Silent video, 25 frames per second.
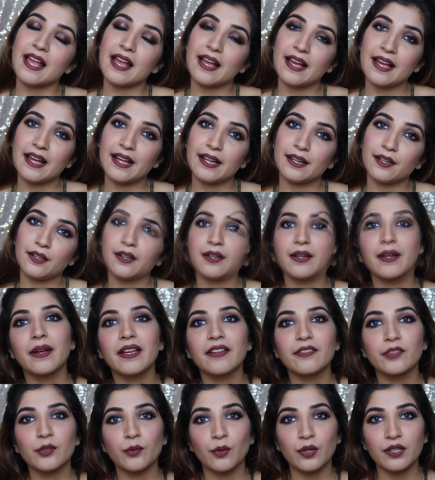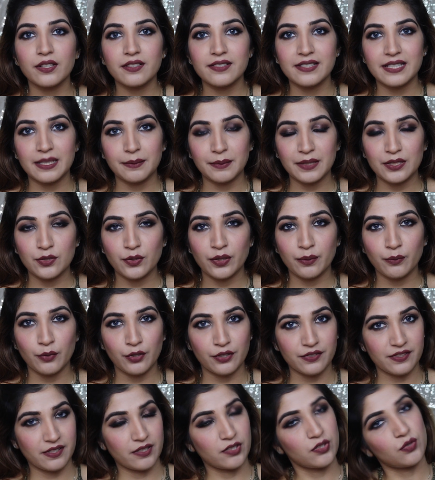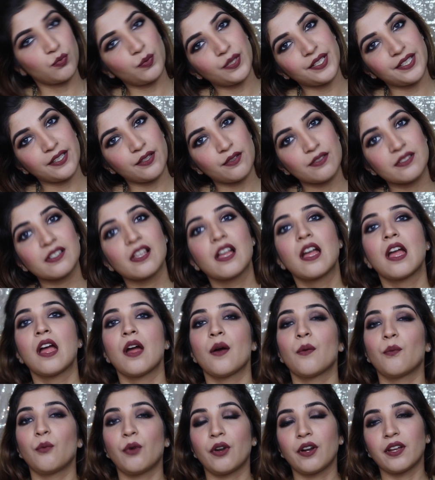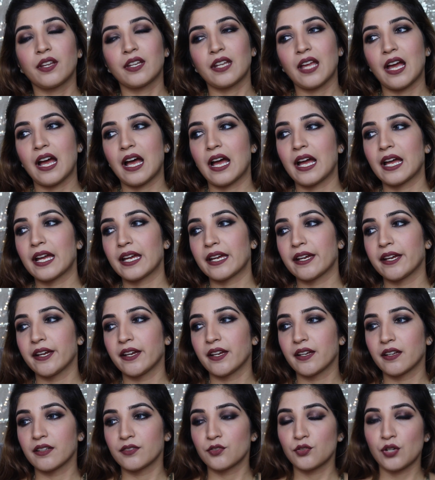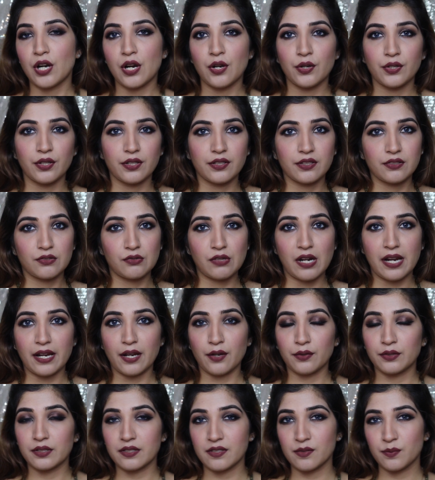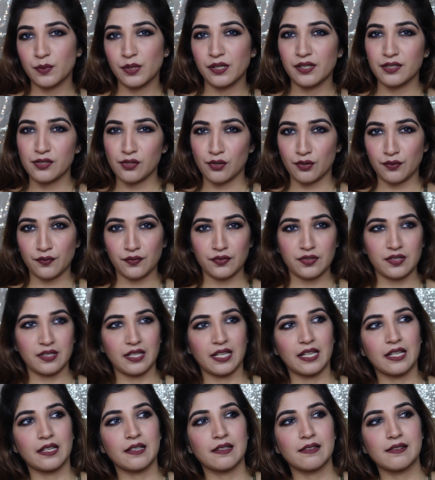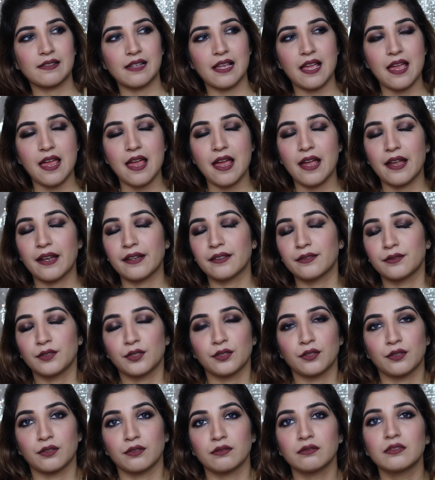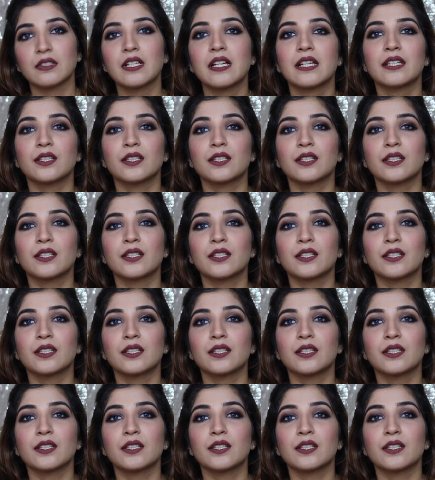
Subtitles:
and if you want to see me doing more such videos wherein I try out these weird sort of things, and you know,